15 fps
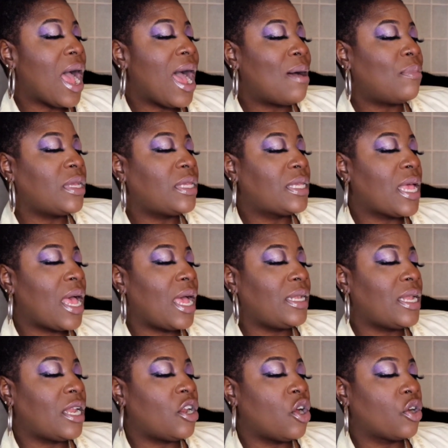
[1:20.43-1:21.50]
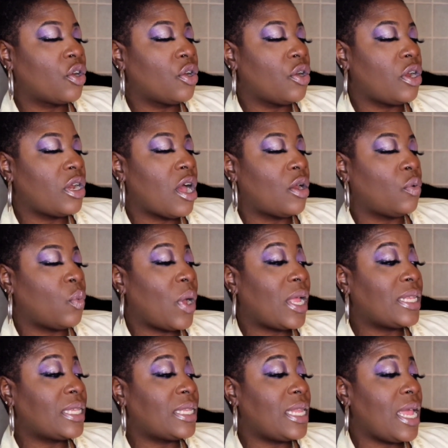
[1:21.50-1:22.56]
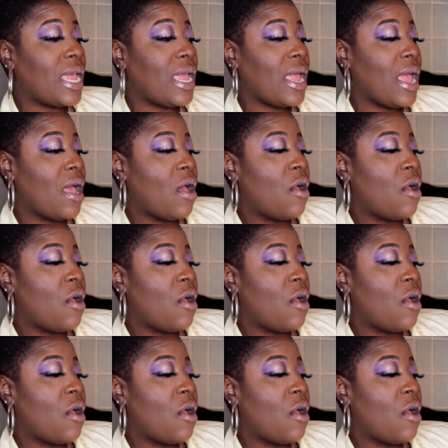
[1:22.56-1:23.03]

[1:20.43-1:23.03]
homicide that occurred on Wednesday,